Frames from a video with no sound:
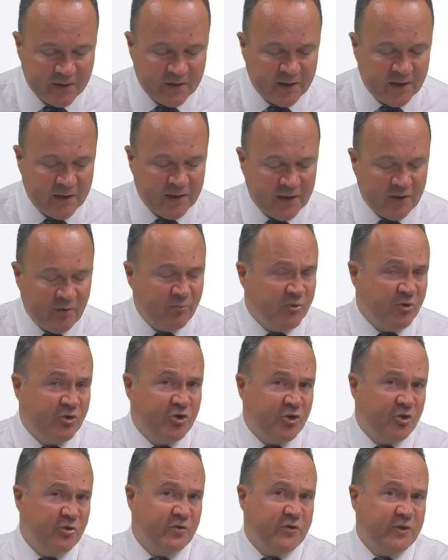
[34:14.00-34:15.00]
And at
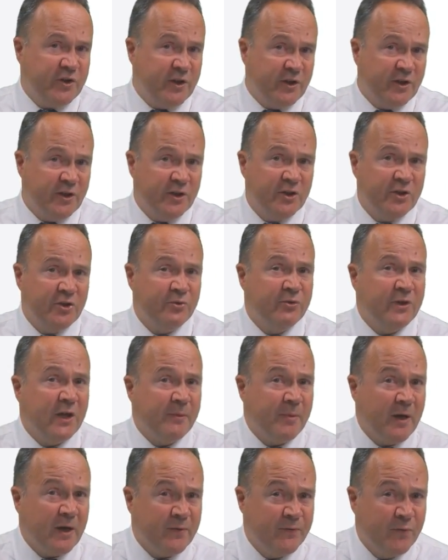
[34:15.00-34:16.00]
maturity, you get
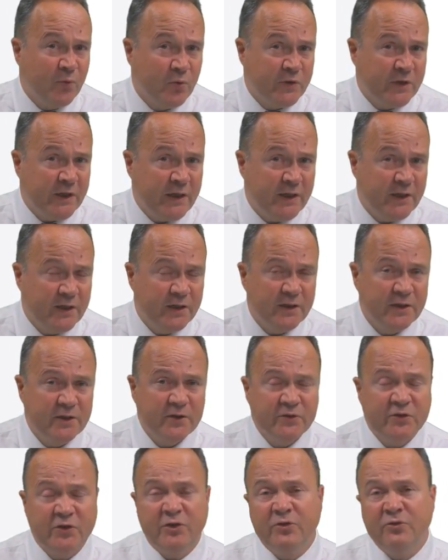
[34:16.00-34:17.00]
back 40,
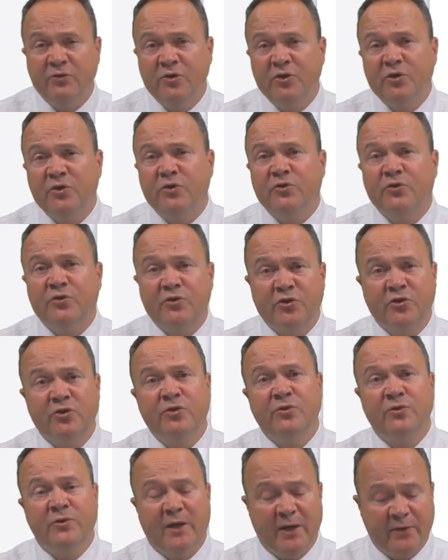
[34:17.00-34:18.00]
so you lose
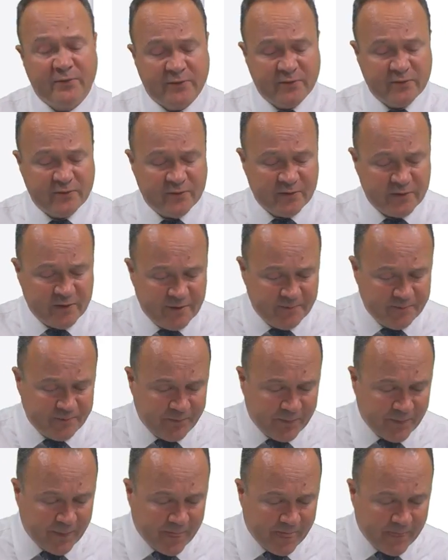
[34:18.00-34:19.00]
2,000. Okay.
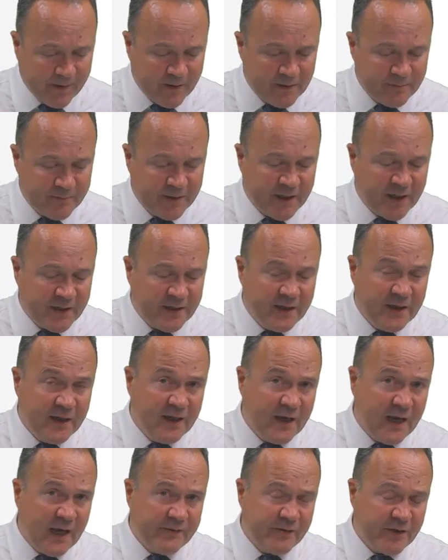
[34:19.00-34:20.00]
But again,
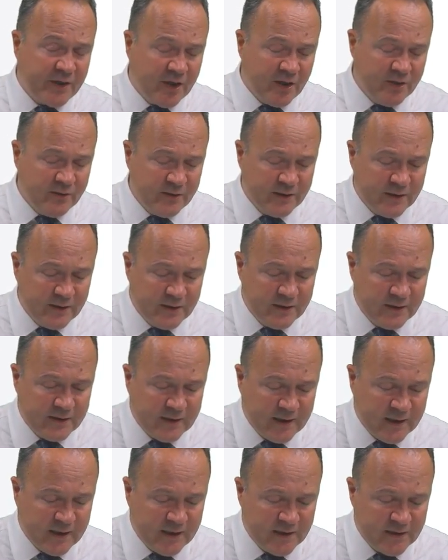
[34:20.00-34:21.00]
have a go,
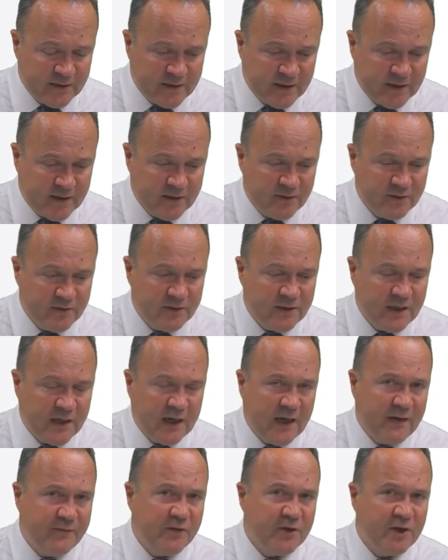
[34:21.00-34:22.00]
and
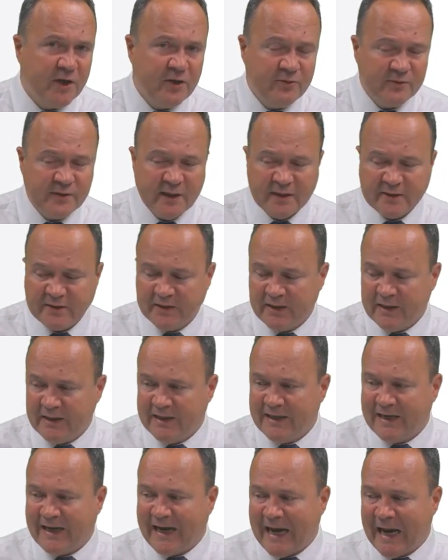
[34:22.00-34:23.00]
have a go at that
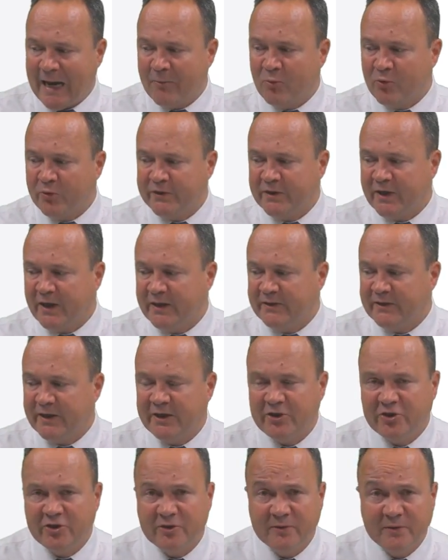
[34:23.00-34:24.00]

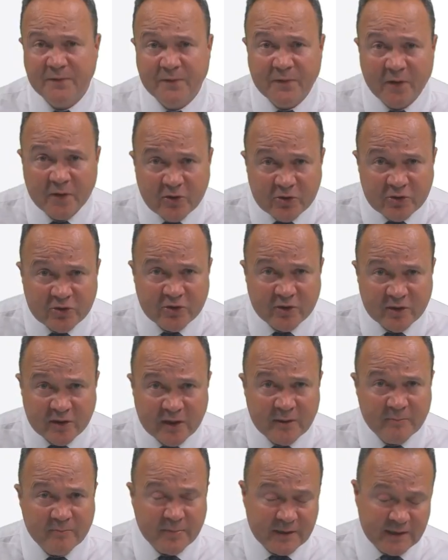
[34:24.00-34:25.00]
amortization function
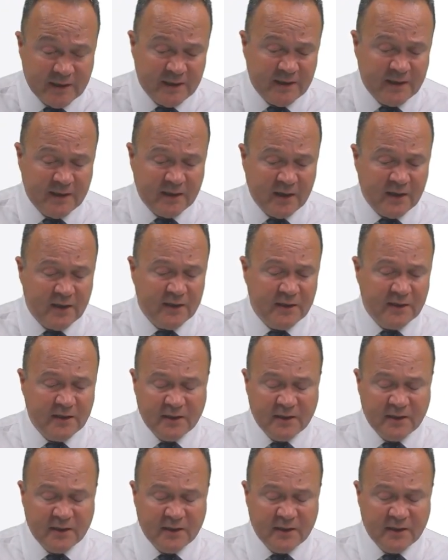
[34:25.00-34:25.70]
in particular.